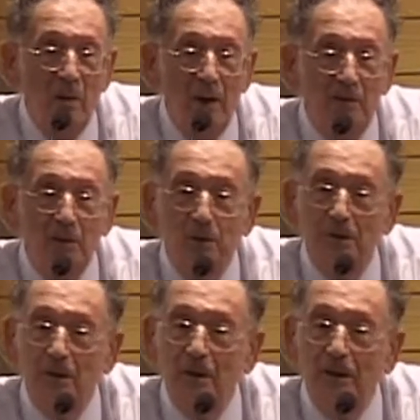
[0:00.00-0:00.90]
We have to
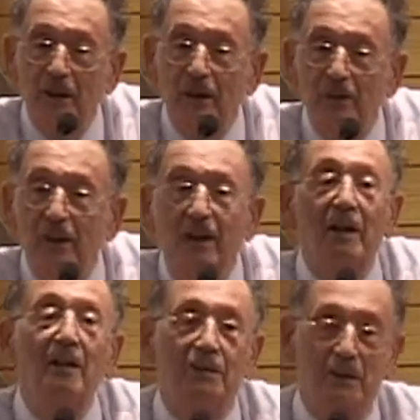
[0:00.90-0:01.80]
think very
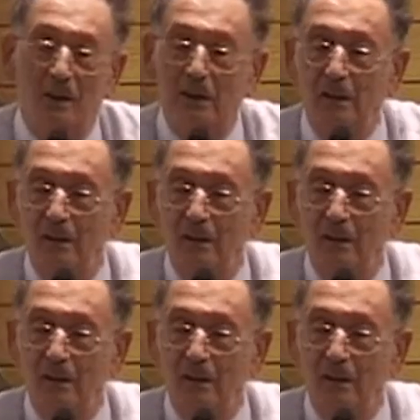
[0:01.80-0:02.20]
carefully